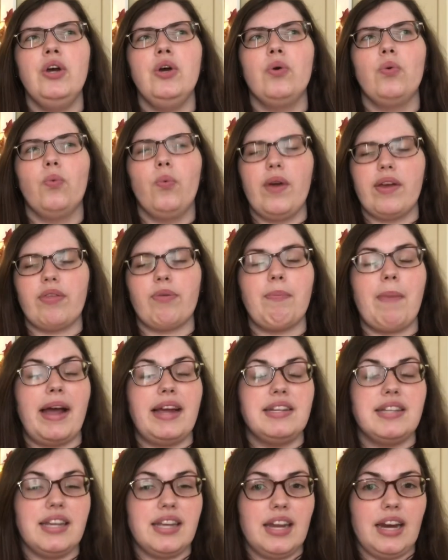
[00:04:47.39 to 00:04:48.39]
with my
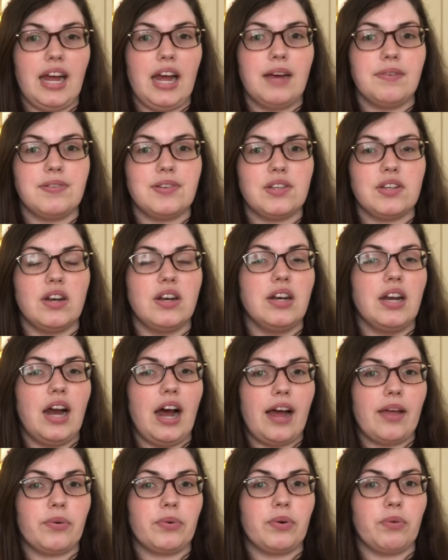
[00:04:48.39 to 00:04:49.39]
DNFs,
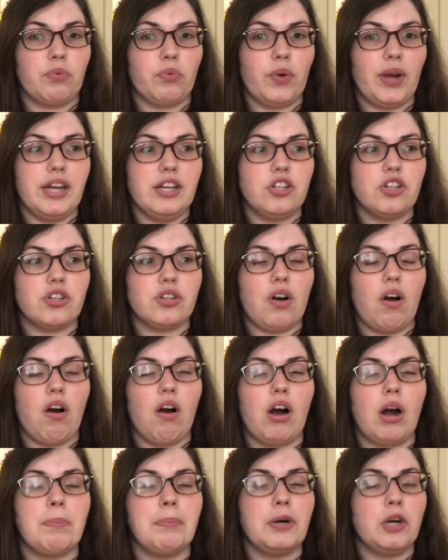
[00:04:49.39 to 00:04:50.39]
neither of which
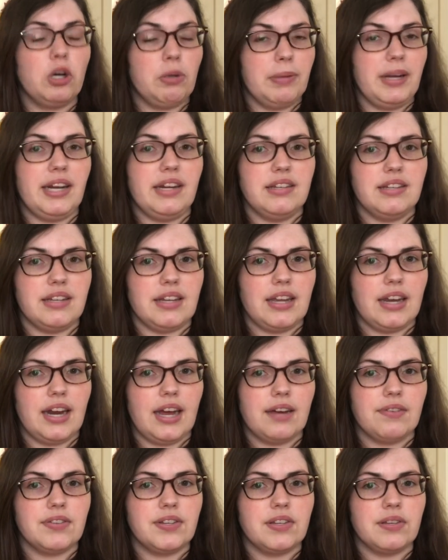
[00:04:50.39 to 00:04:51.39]
are permanent
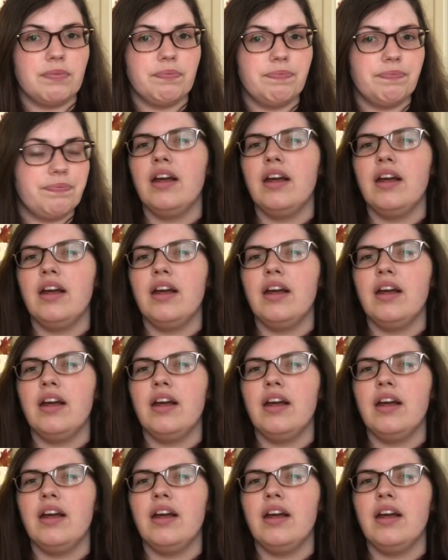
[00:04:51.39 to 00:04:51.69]
DNFs.